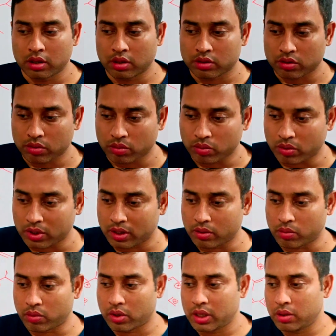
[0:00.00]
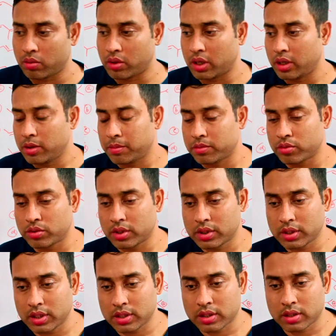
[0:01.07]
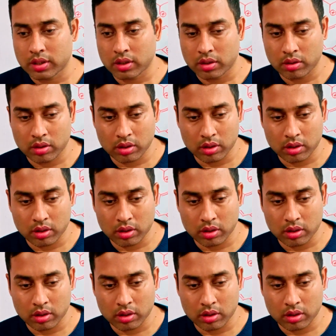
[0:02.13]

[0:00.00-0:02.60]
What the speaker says: So why I have chosen this?